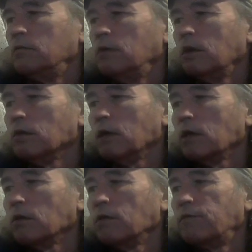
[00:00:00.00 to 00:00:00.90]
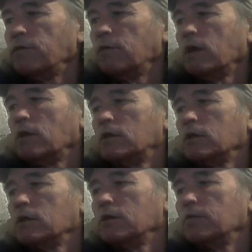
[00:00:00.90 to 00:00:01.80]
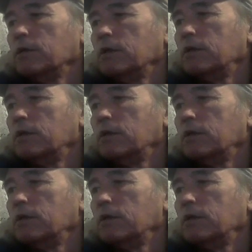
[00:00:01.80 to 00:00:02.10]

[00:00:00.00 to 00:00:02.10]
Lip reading: Milton, I don't know if you watch this, but